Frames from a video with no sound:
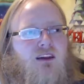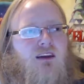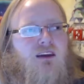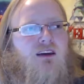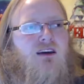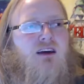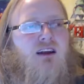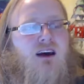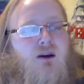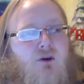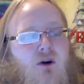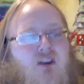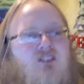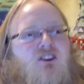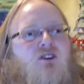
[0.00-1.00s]
And Iroh
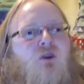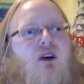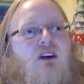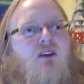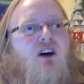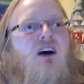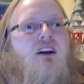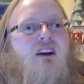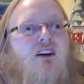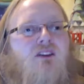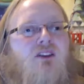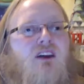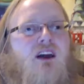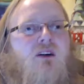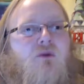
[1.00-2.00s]
has a great line here
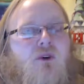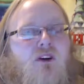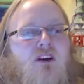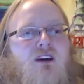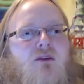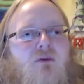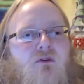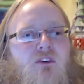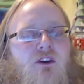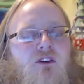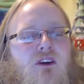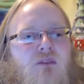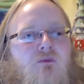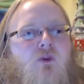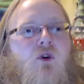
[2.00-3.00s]
that I really feel
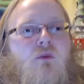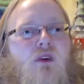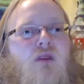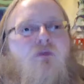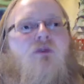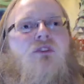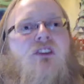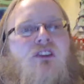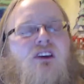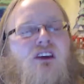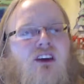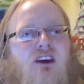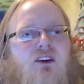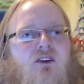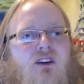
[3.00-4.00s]
like more people need to
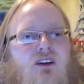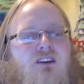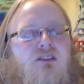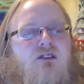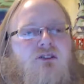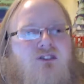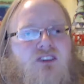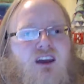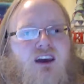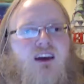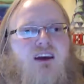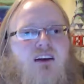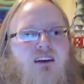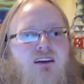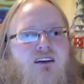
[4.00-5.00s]
hear and
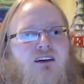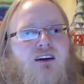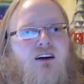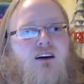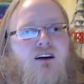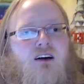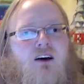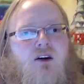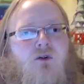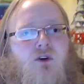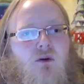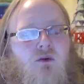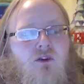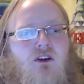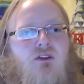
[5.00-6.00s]
understand. While
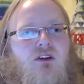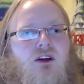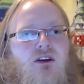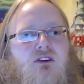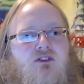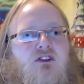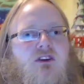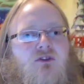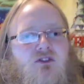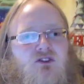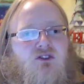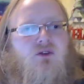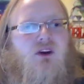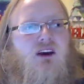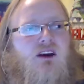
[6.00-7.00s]
believing in yourself is
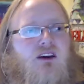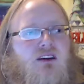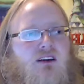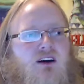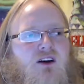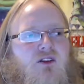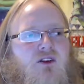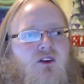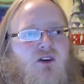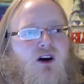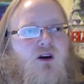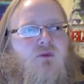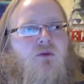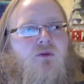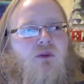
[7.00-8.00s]
great, a little
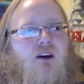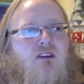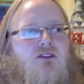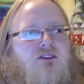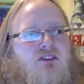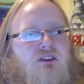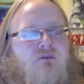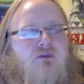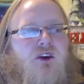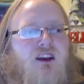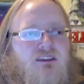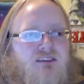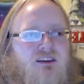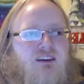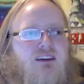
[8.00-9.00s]
help from others is a blessing.